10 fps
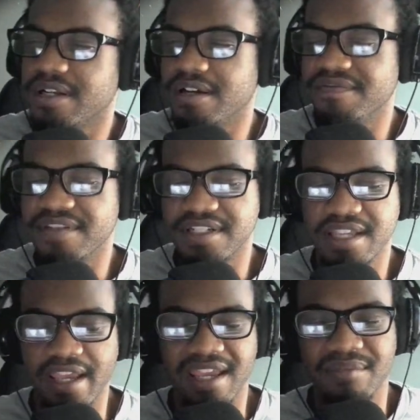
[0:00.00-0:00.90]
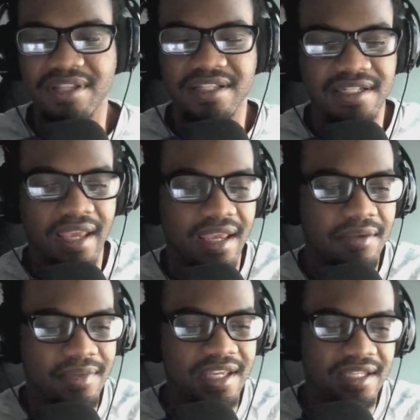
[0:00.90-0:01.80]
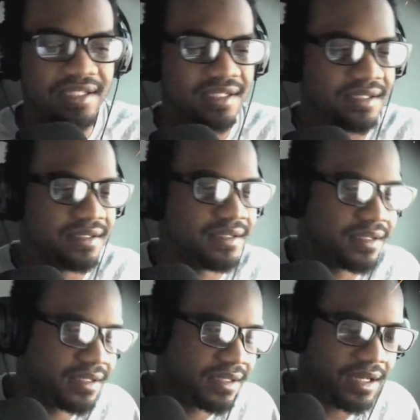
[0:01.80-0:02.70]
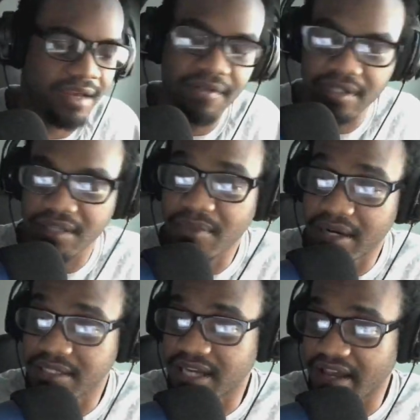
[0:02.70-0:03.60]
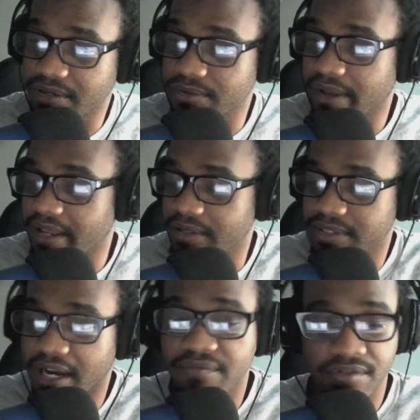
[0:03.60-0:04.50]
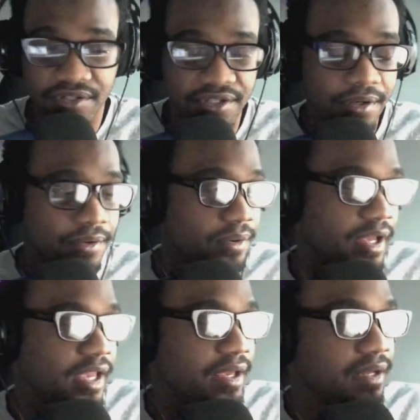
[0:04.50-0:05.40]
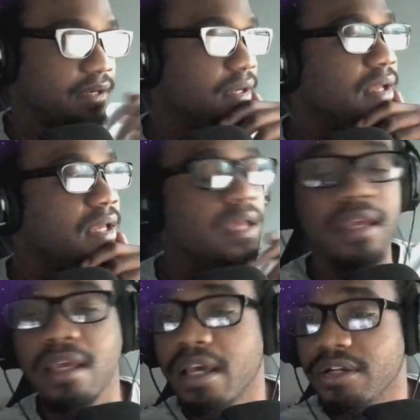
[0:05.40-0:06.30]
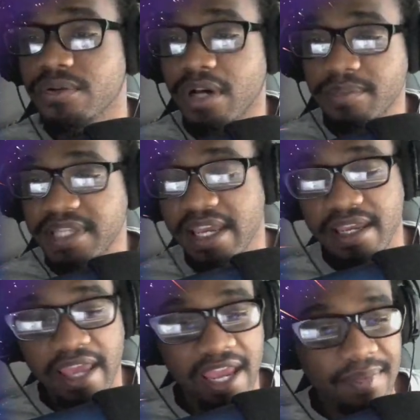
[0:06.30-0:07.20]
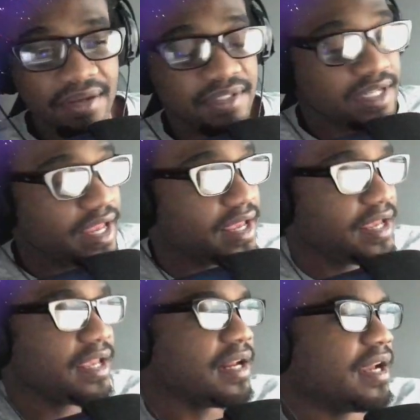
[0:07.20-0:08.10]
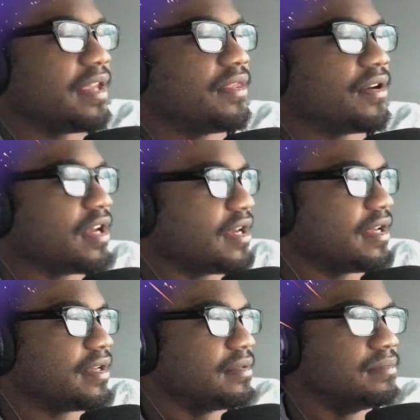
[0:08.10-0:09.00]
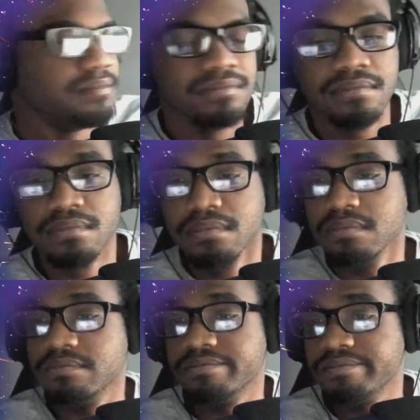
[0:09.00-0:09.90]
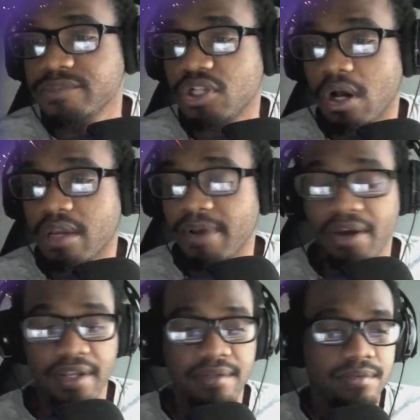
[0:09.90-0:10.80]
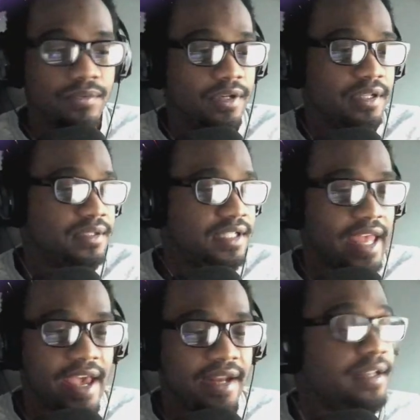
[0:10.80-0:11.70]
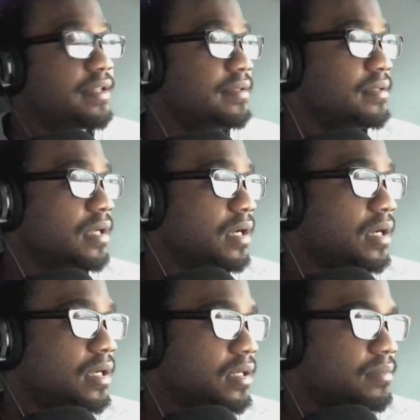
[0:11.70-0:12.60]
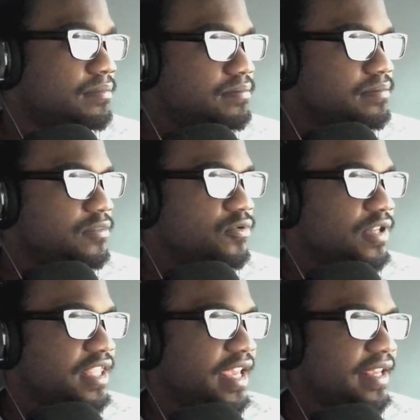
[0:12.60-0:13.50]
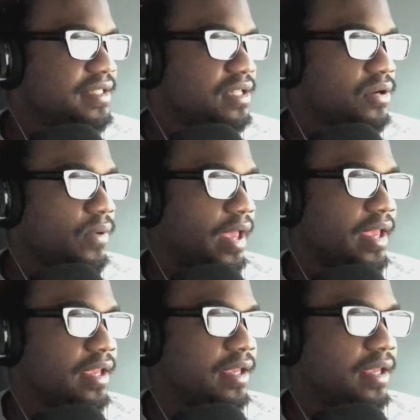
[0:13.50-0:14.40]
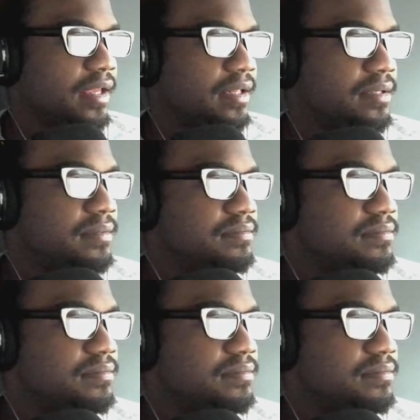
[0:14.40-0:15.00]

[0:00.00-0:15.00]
of this game. And this game is obviously by the title Helldivers 2, and a new update came out today, and I thought I talk about it, what's added, what they took away, and